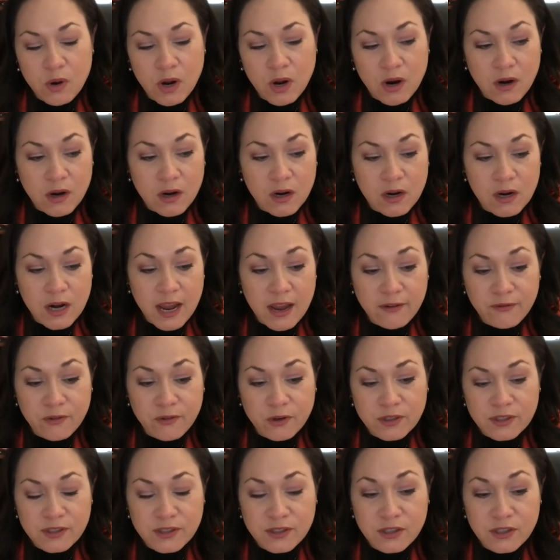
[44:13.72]
our
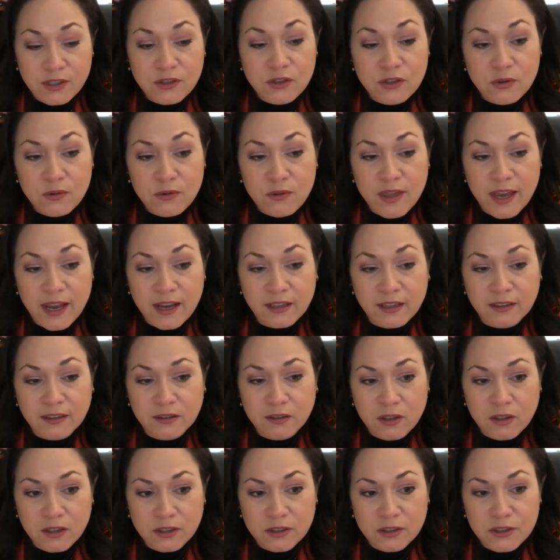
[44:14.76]
efforts to do that
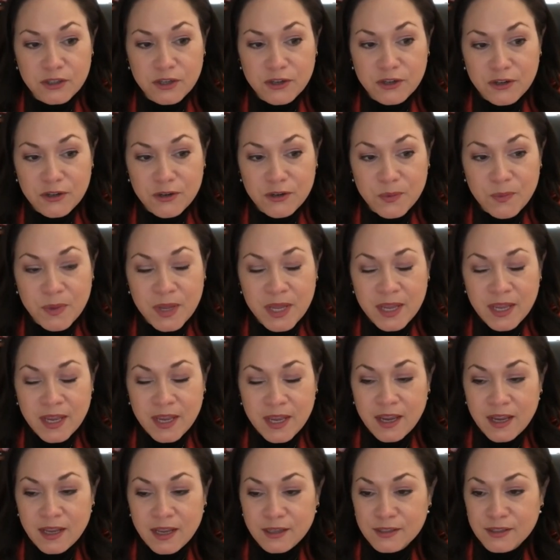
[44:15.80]
long term.
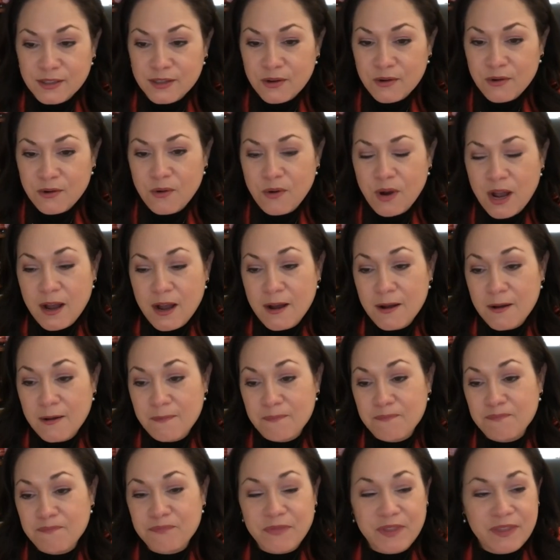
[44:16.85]
And so
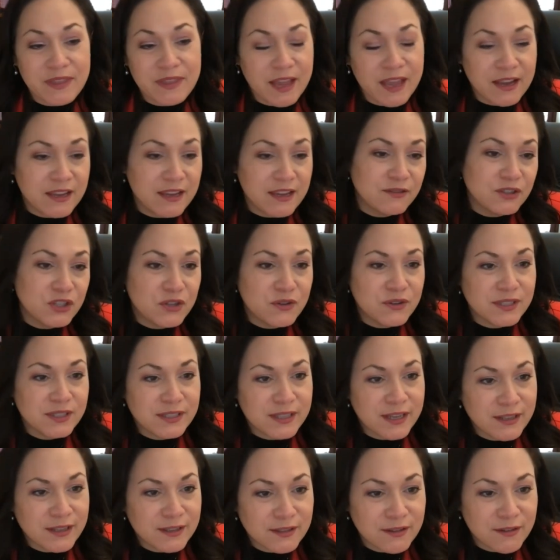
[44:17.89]
that gives you a
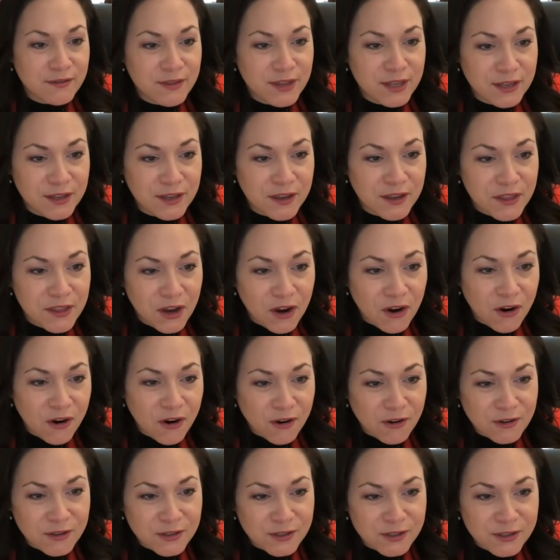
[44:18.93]
sense of the
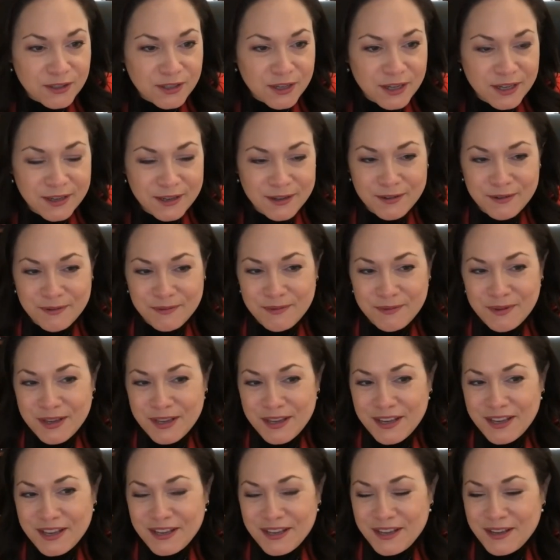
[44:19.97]
R's
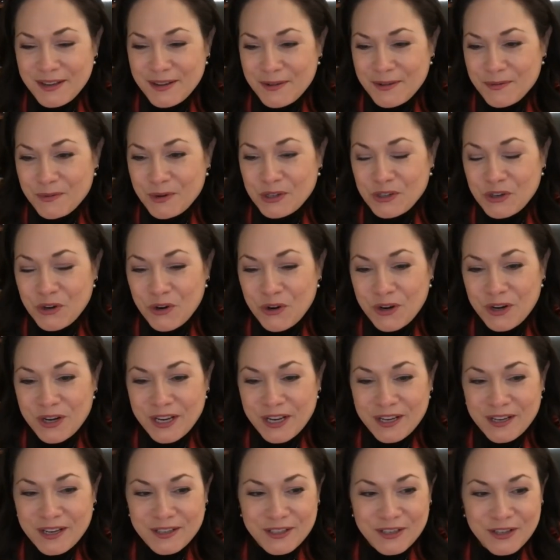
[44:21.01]

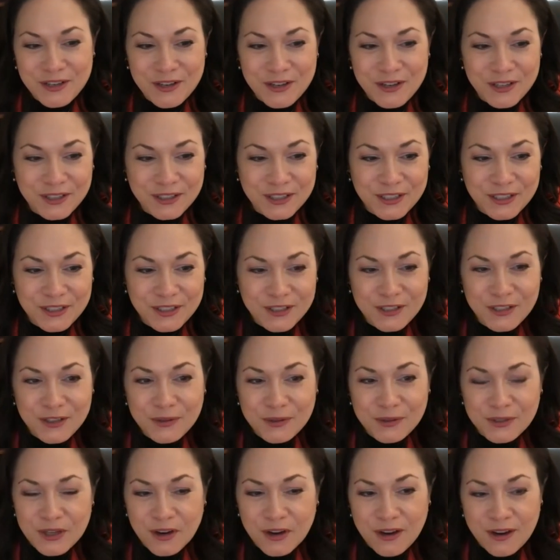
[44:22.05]
returning to
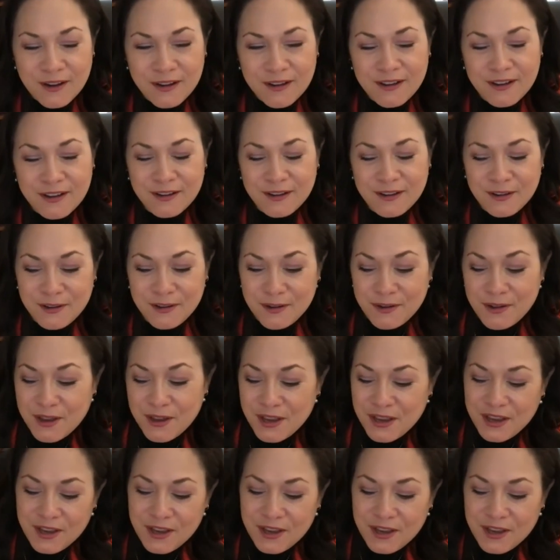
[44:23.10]
Utah.